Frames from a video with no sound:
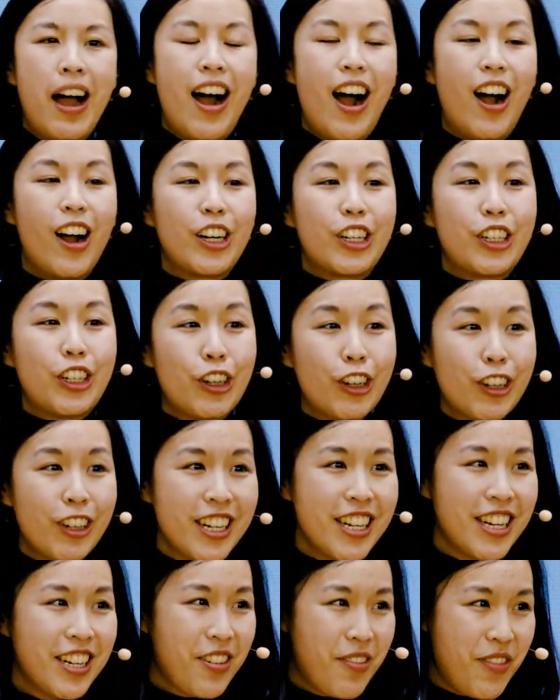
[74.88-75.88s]
our
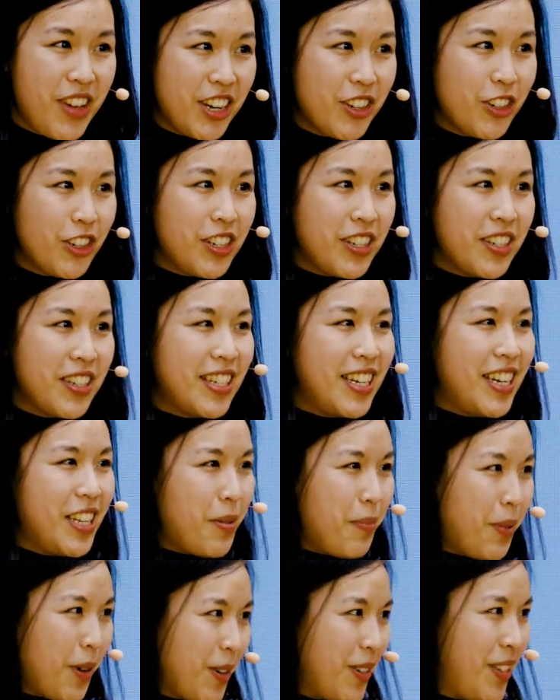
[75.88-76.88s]
current innovations in
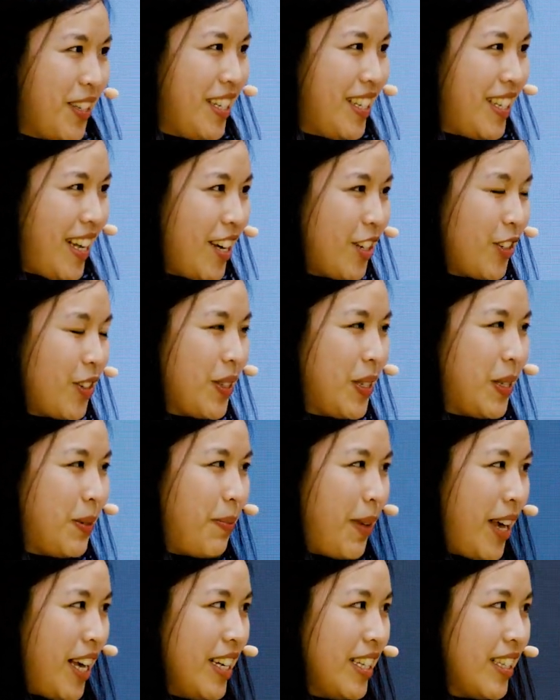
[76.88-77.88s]
the personalization
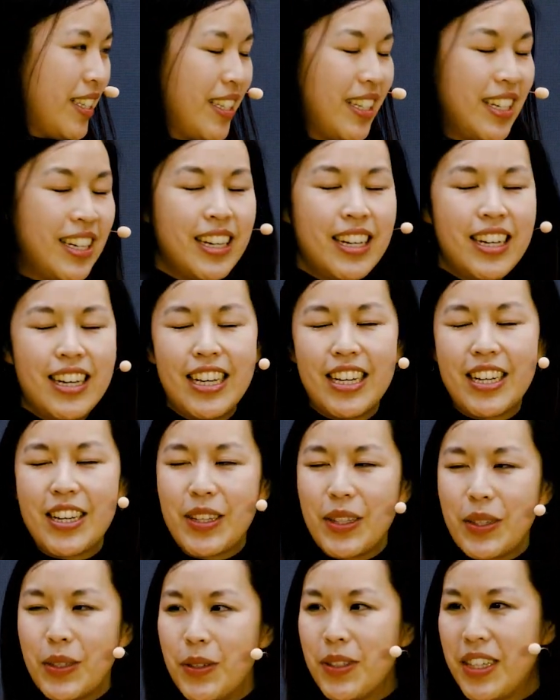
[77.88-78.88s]
space,
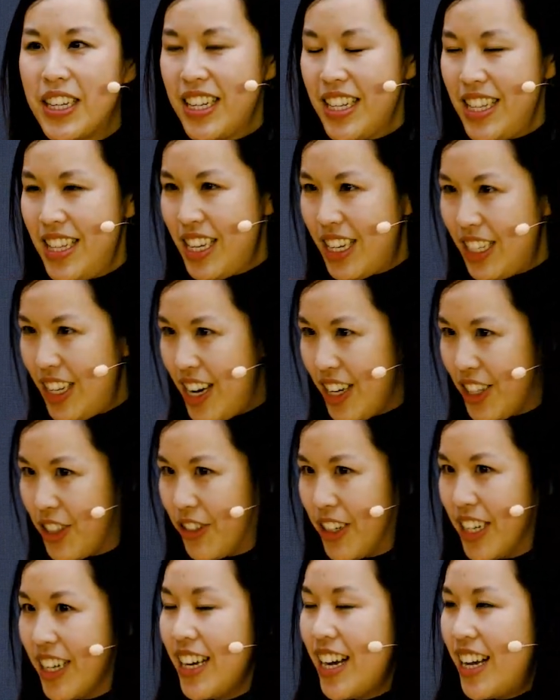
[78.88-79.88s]
including the
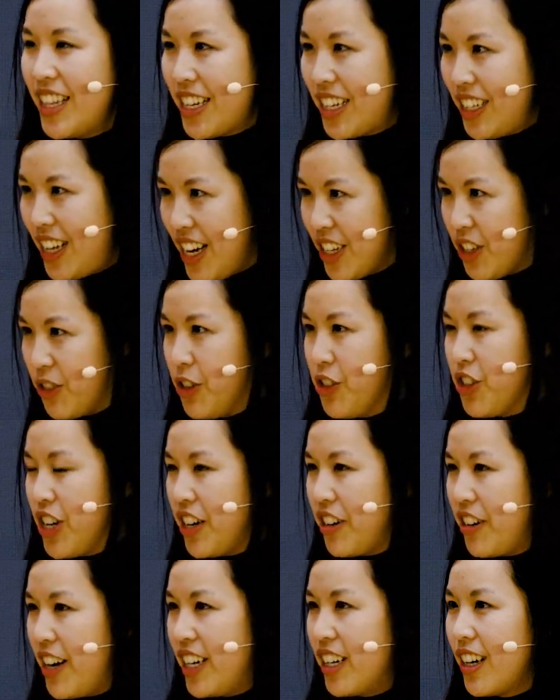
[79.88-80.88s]
glossary and the glossary
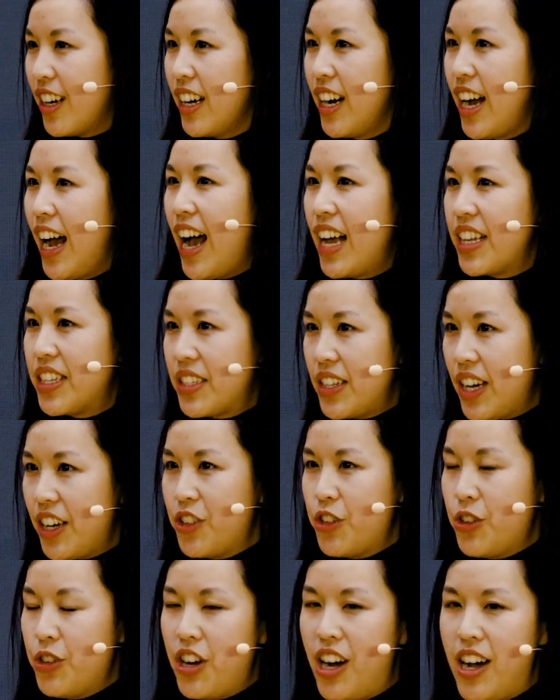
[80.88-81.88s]
generator, as
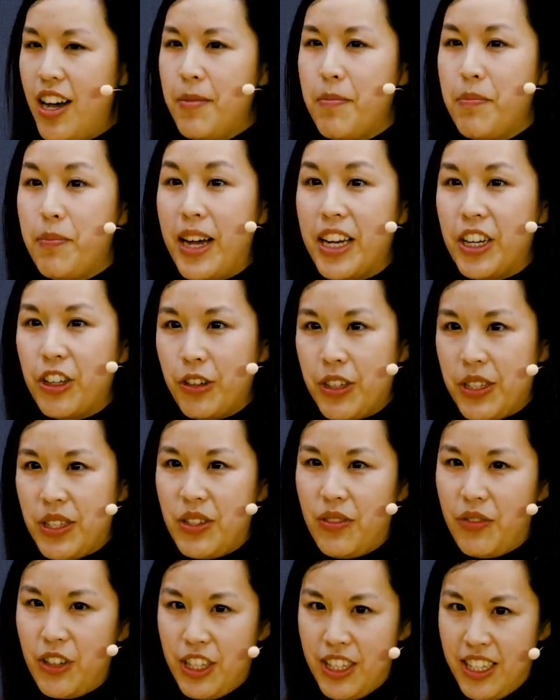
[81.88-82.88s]
touched on by
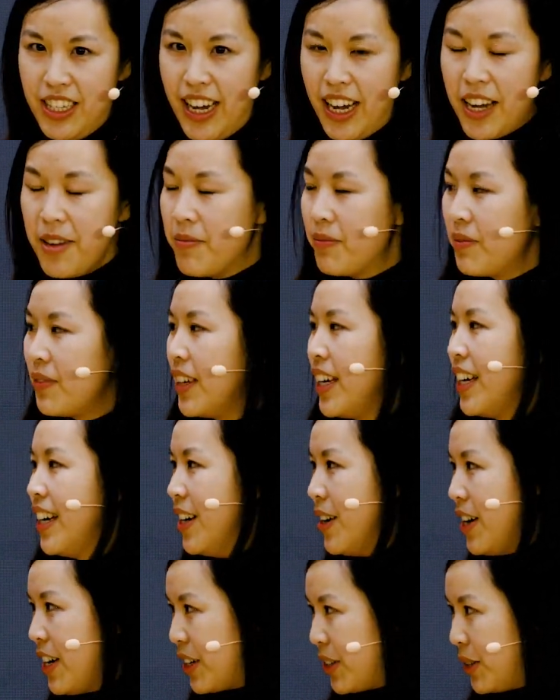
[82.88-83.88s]
Christopher today,
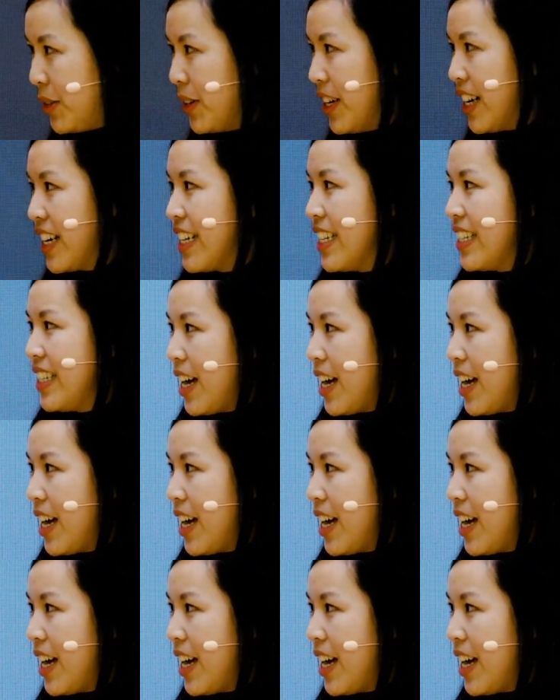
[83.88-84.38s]
including a